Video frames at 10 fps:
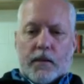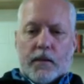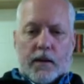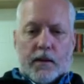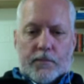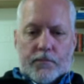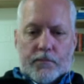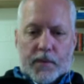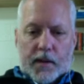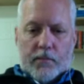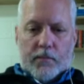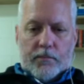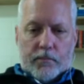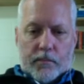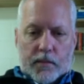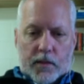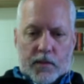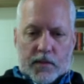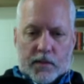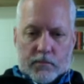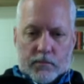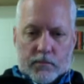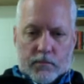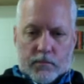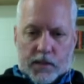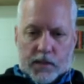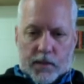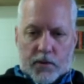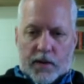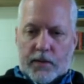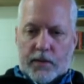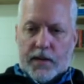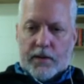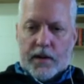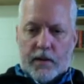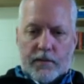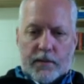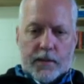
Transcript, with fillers: Um, but I'm in this subdirectory down here.